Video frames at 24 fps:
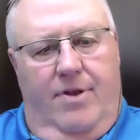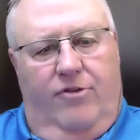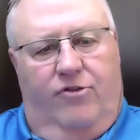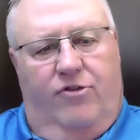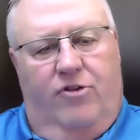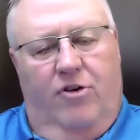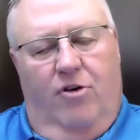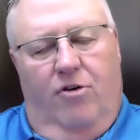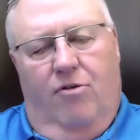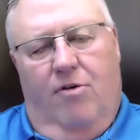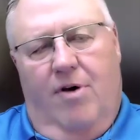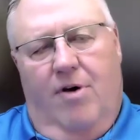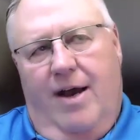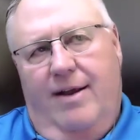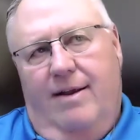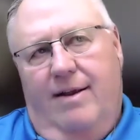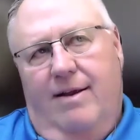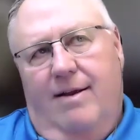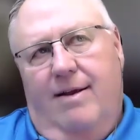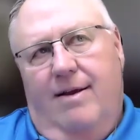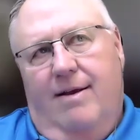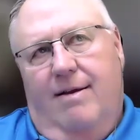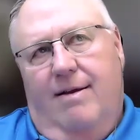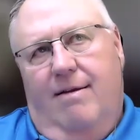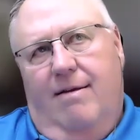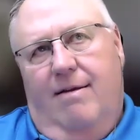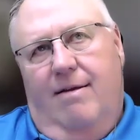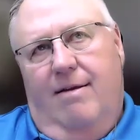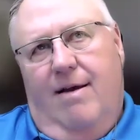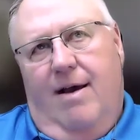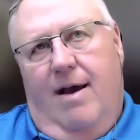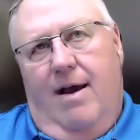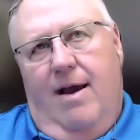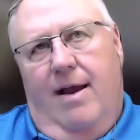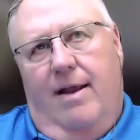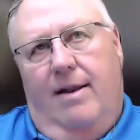So I
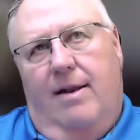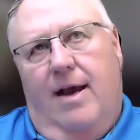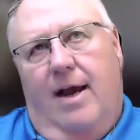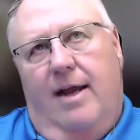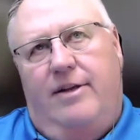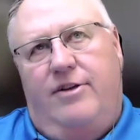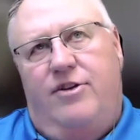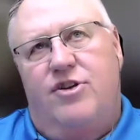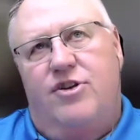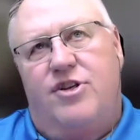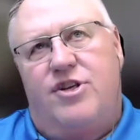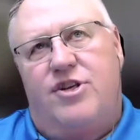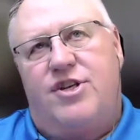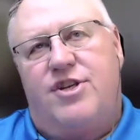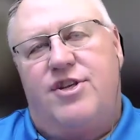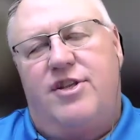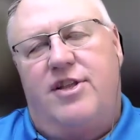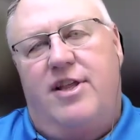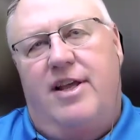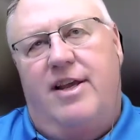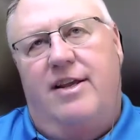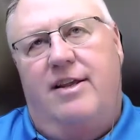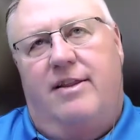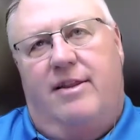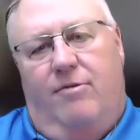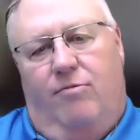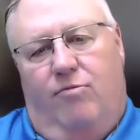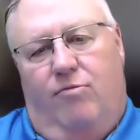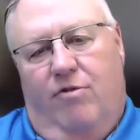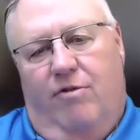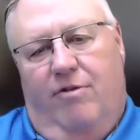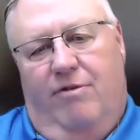just think that